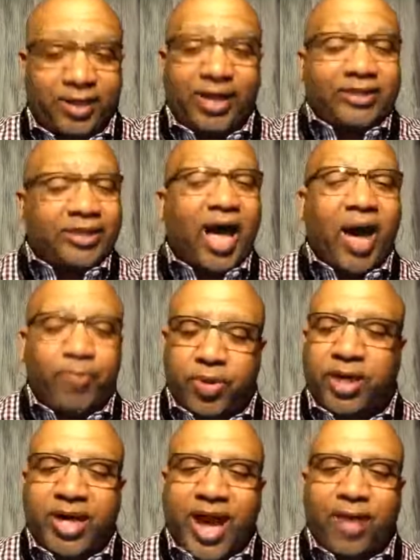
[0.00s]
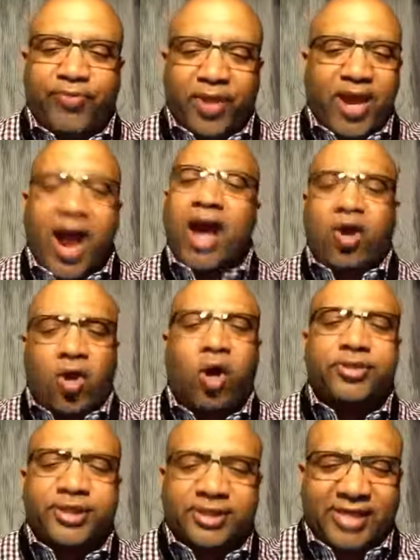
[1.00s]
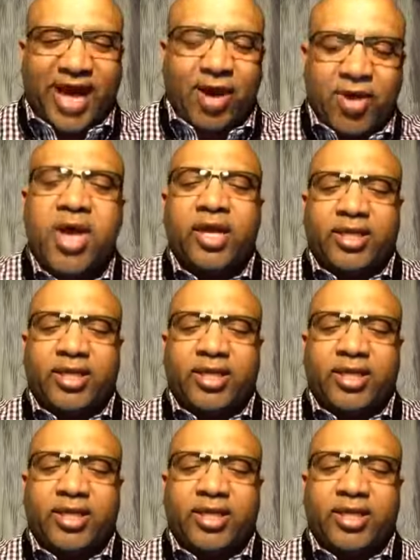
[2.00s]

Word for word: Yes, I put it out there, I called this out.